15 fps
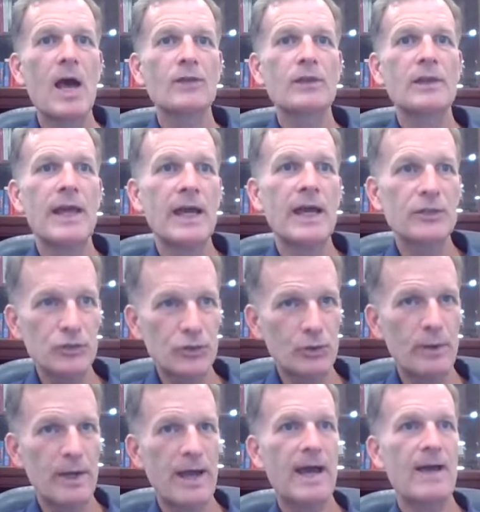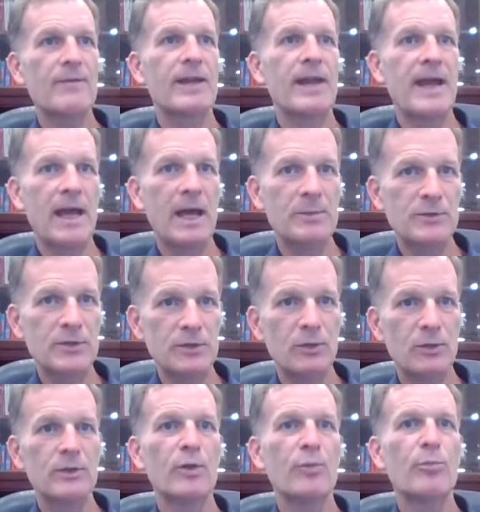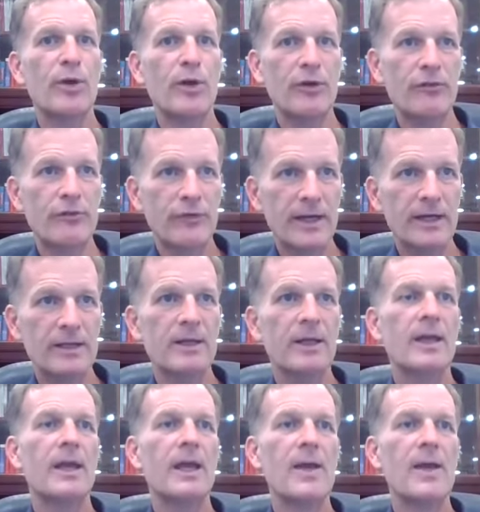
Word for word: unless you have an absolutely perfect